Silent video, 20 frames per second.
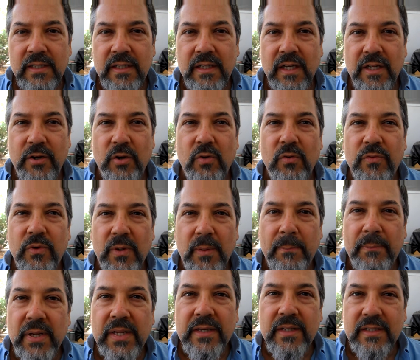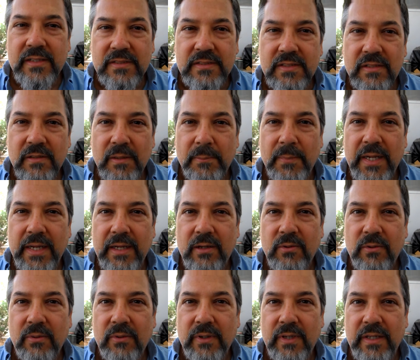an overabundance of the
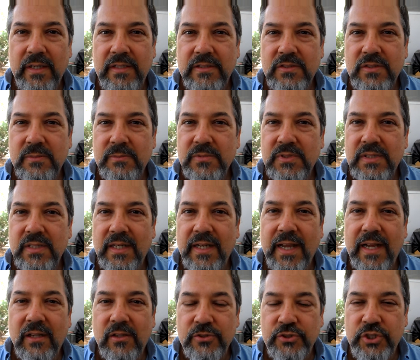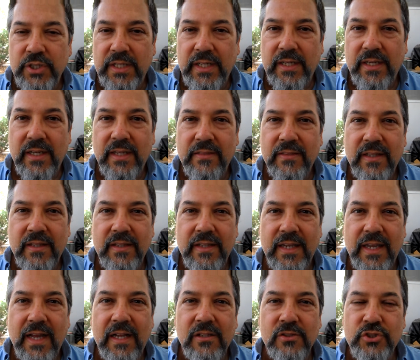microorganisms in algae, and then the
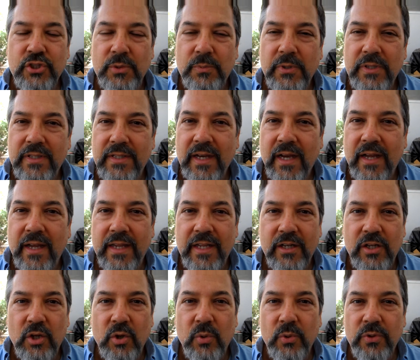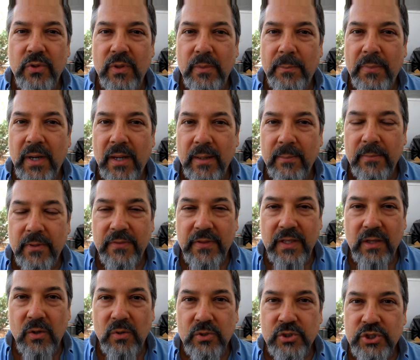algae would die and go to the bottom of the
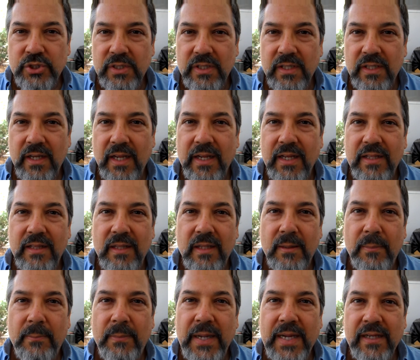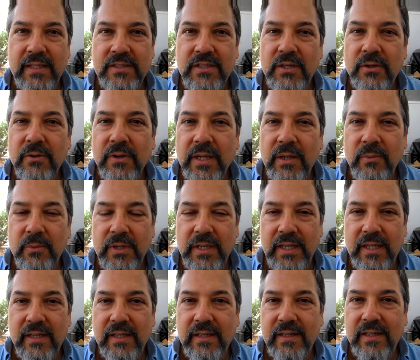ocean, and the bacteria would
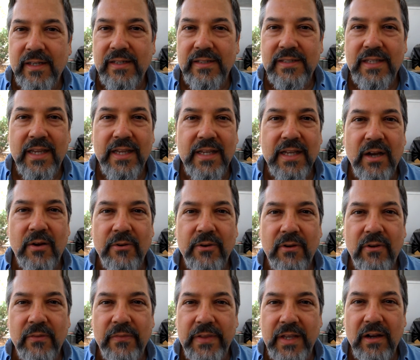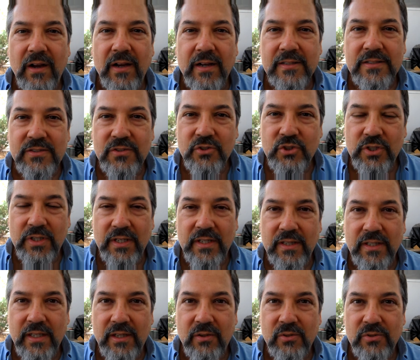eat it and take out all the oxygen in
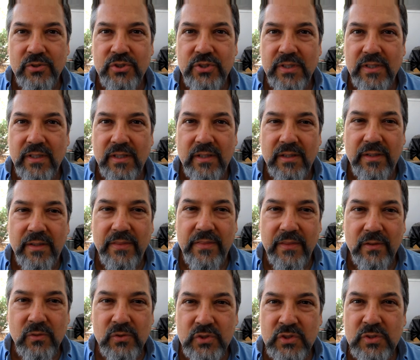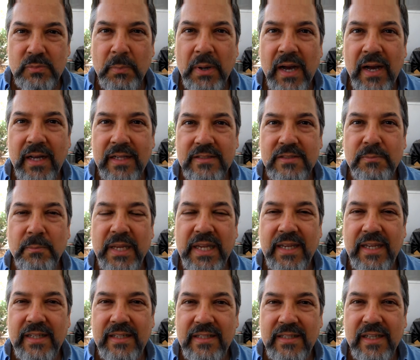the ocean, in those spots,
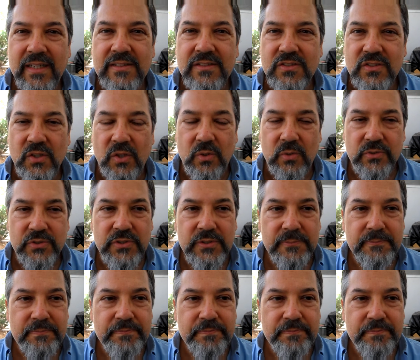making dead zones.